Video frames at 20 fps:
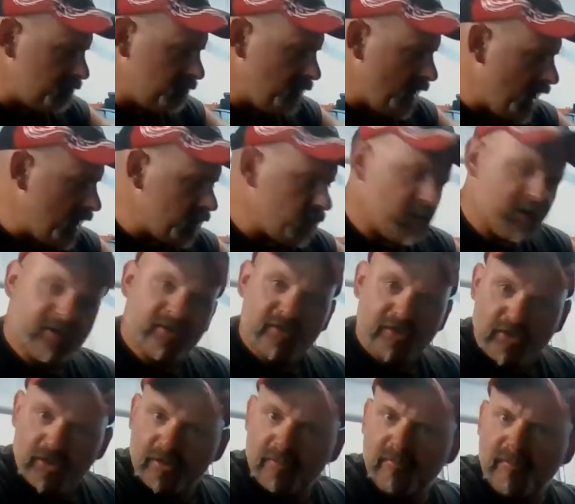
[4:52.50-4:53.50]
batteries
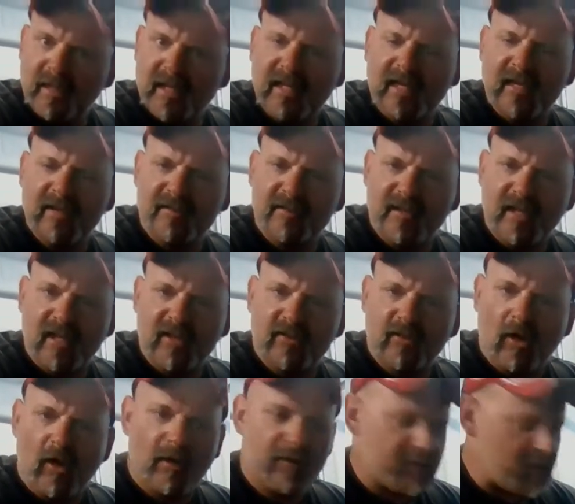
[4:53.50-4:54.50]
shouldn't be against the
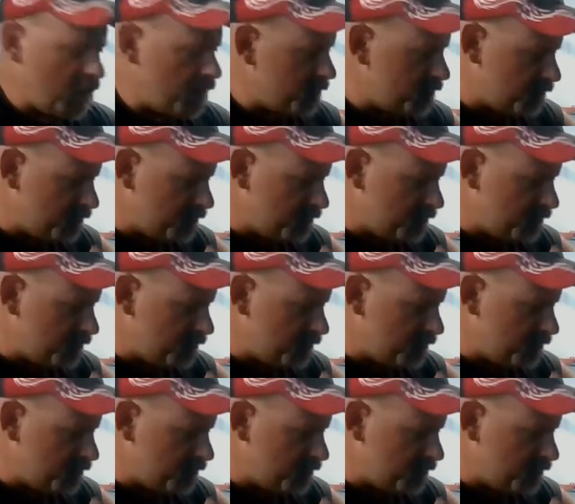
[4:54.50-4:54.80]
exhaust. I